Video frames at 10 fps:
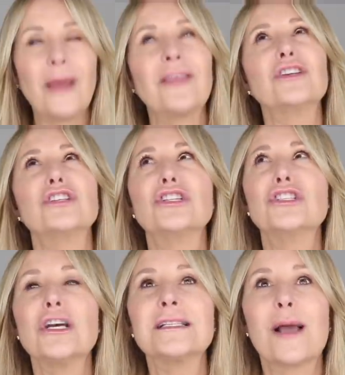I think she
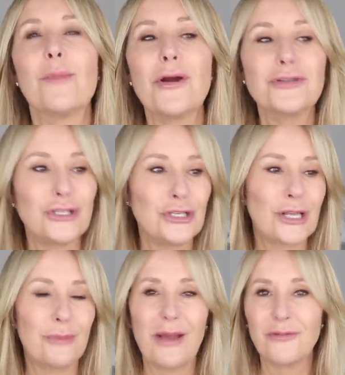just come, where had she
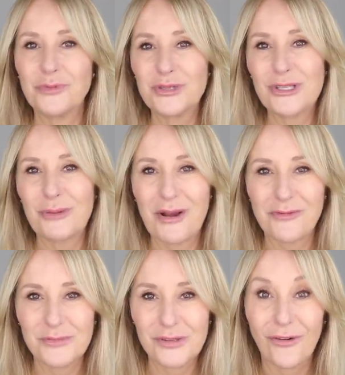just come back from? She just come back
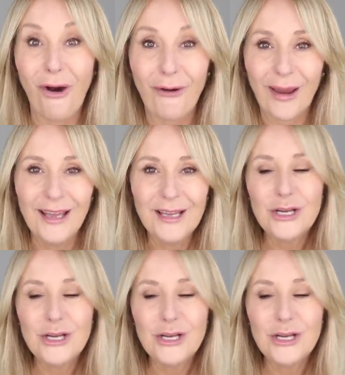from safari.